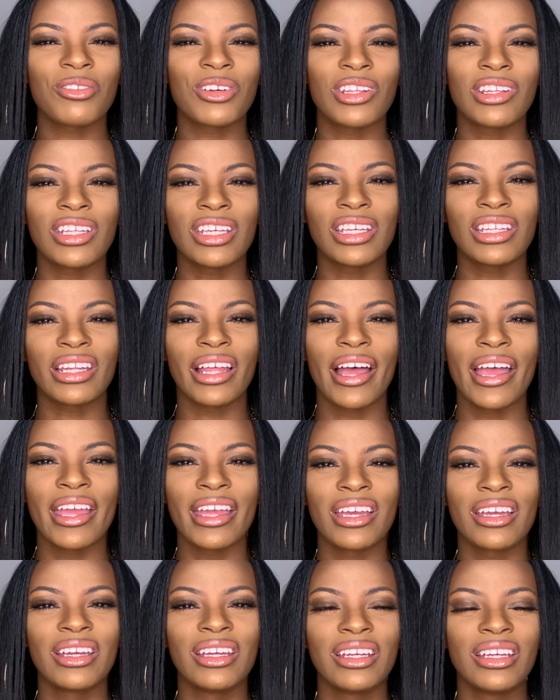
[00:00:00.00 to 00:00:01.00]
really like
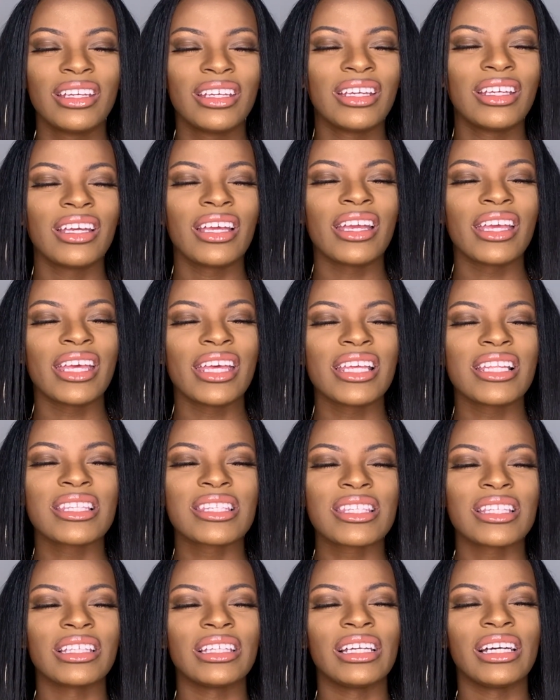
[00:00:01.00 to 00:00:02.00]

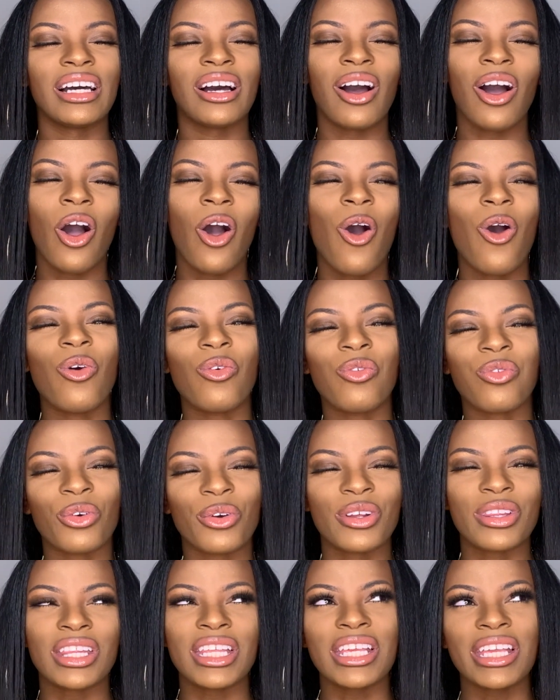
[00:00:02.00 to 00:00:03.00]
gets a little over
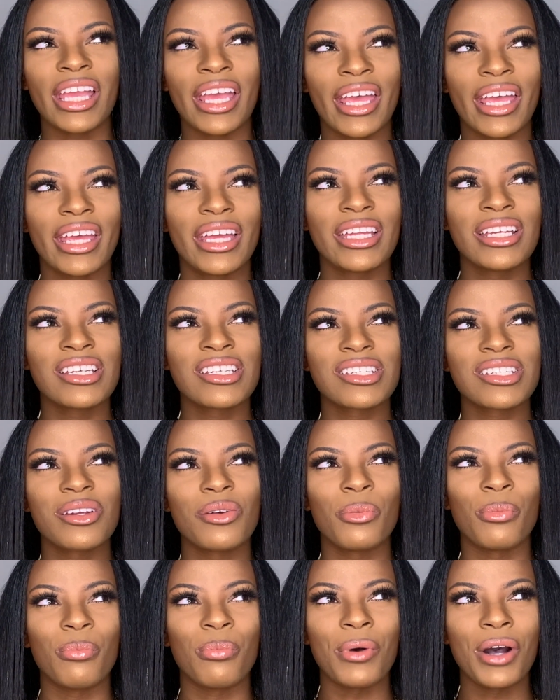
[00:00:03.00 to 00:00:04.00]
the edge,
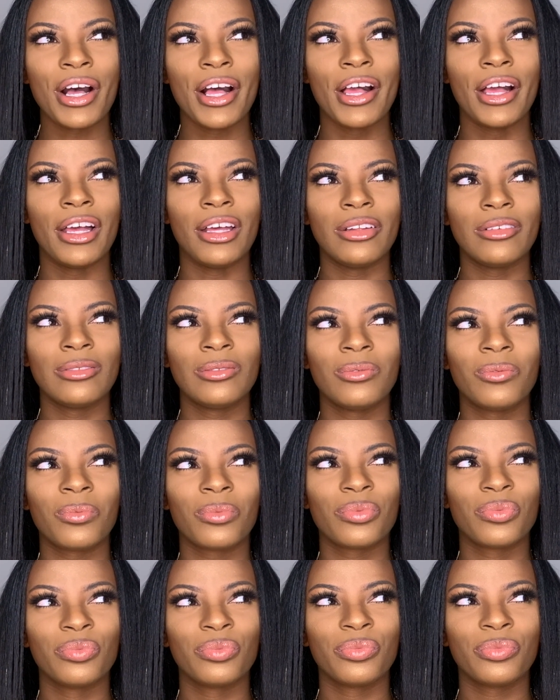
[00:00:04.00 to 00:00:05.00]
but
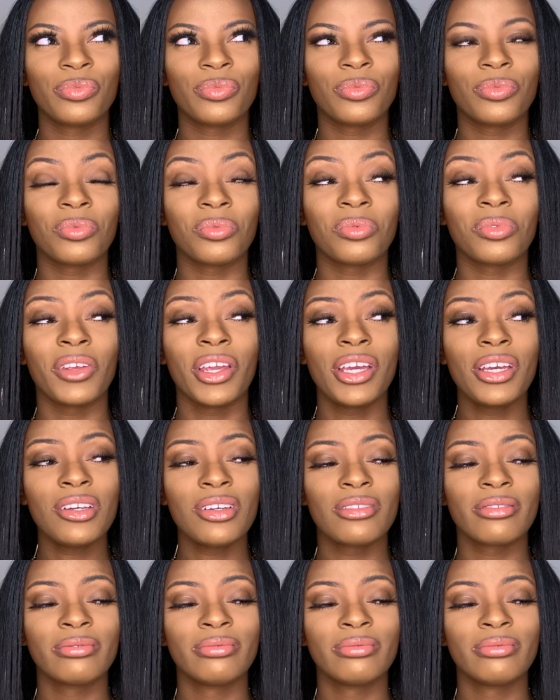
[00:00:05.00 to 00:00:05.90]
yeah,